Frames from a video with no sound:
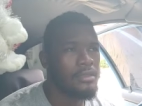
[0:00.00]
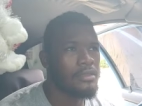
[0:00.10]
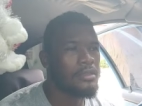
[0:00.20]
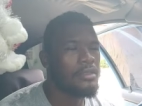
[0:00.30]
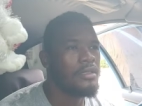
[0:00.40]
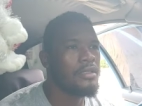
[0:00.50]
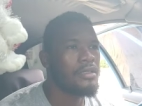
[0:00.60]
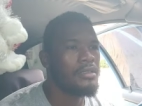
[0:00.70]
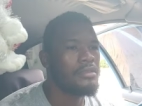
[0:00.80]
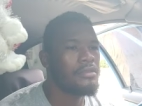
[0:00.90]
just a
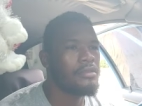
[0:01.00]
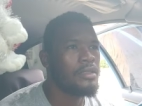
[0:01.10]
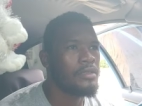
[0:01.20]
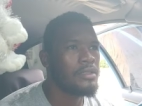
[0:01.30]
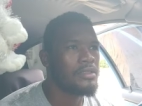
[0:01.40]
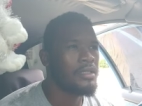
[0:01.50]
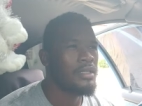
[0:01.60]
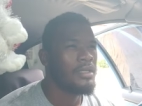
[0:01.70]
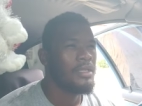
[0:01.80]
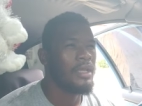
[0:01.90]
little, you know, it
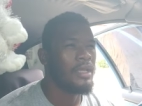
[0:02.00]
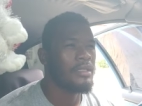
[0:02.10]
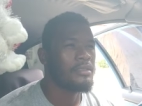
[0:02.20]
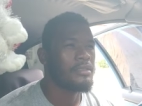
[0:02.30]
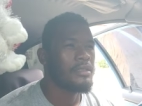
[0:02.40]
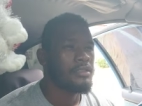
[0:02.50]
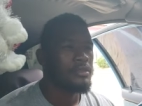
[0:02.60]
like it's